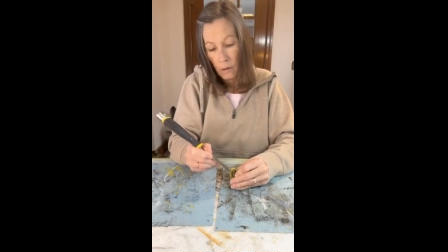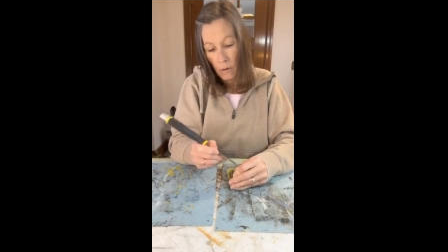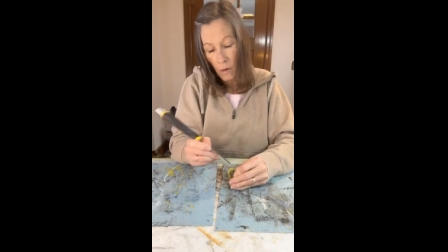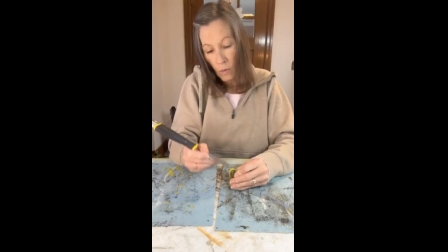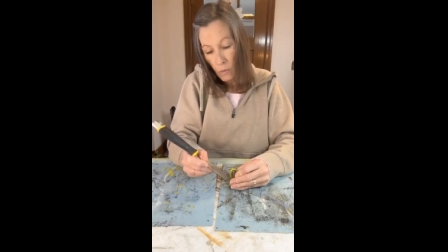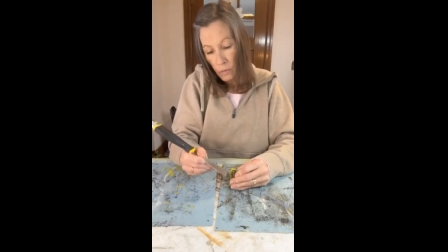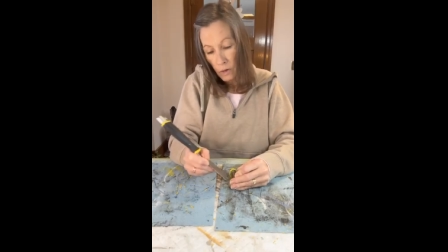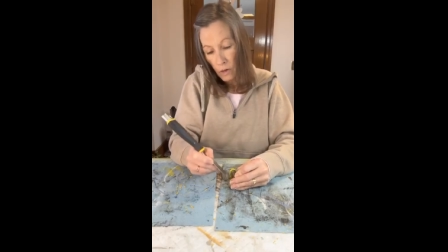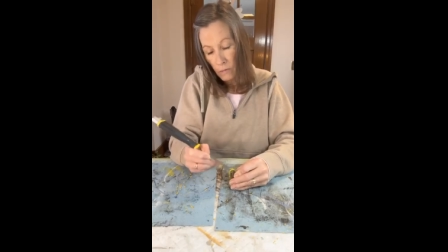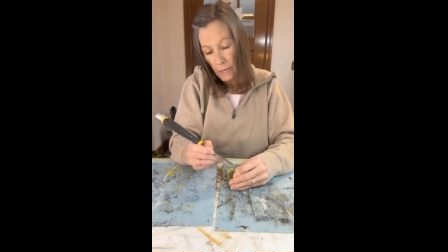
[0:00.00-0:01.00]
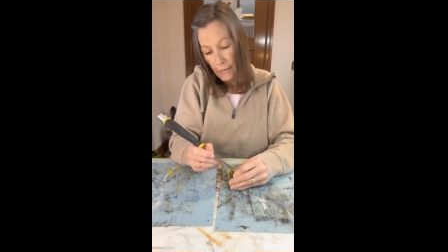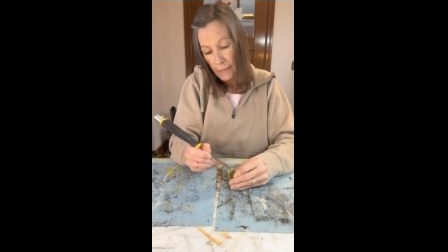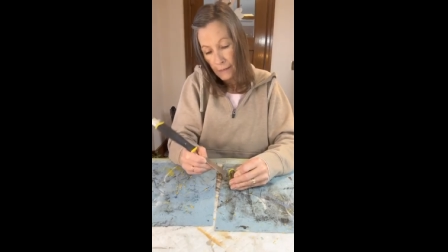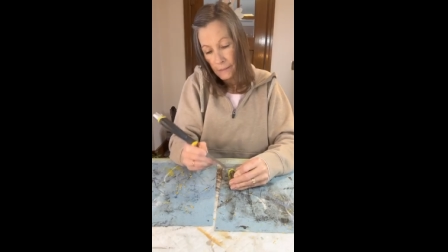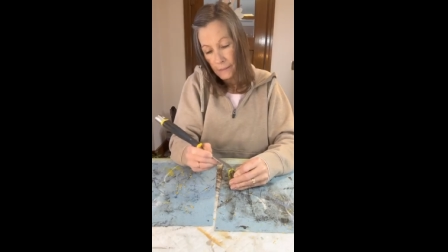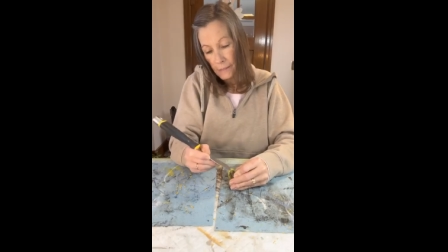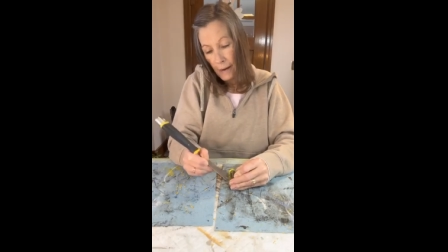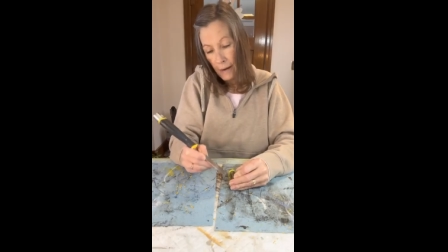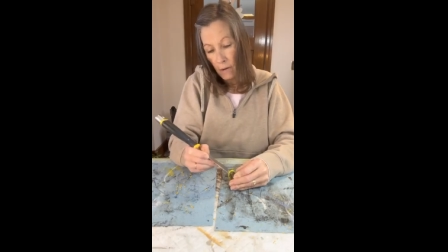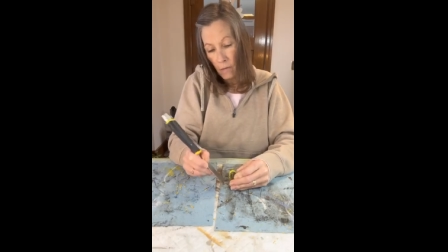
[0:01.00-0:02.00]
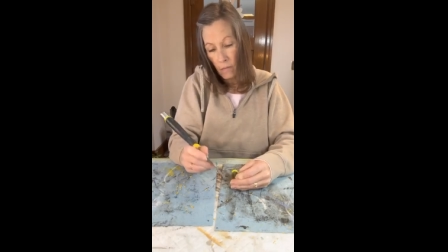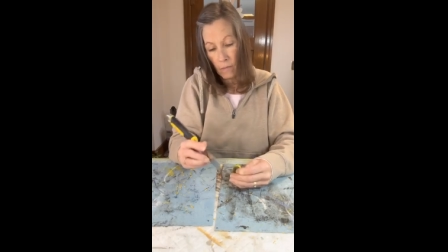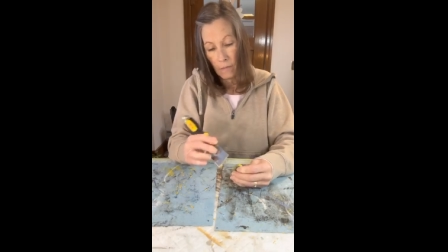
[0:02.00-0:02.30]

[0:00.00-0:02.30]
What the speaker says: your own unique style.